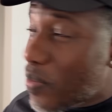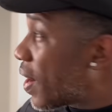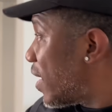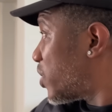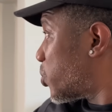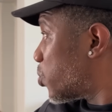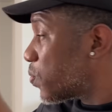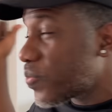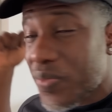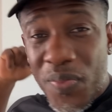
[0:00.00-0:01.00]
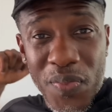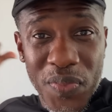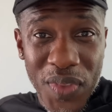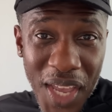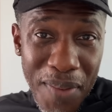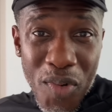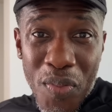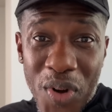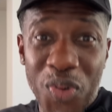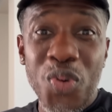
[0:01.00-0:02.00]
bathroom, and
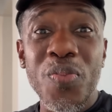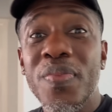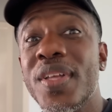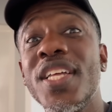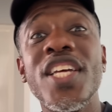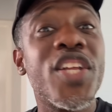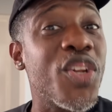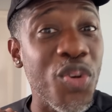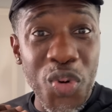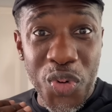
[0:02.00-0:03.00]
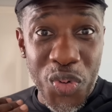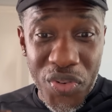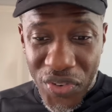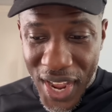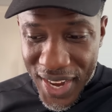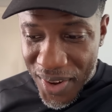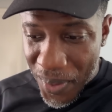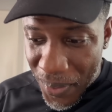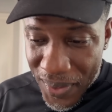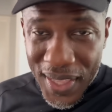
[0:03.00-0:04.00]
Momo room, no roof right
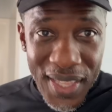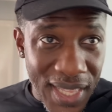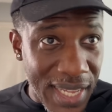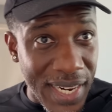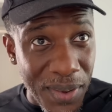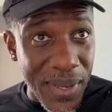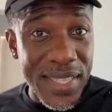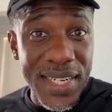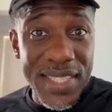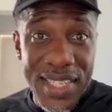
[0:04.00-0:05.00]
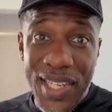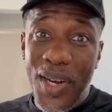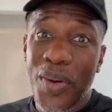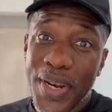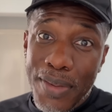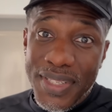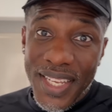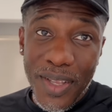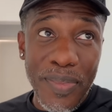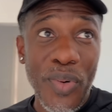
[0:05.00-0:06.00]
now. And I want to let the cloud them
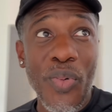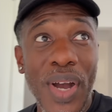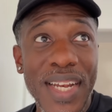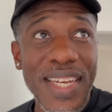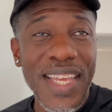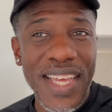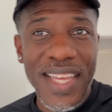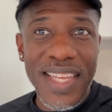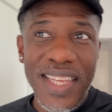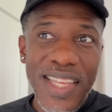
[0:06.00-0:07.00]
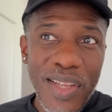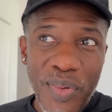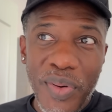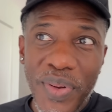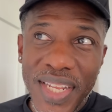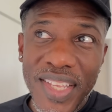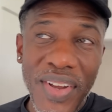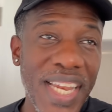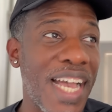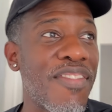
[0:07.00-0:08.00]
set up the one day where we
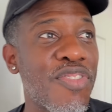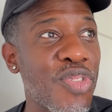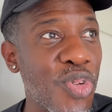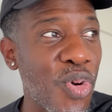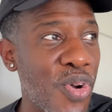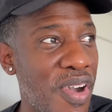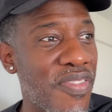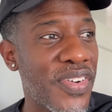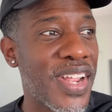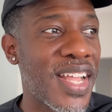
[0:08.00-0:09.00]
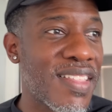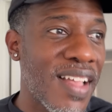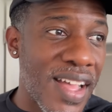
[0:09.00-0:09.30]
literally have no covering at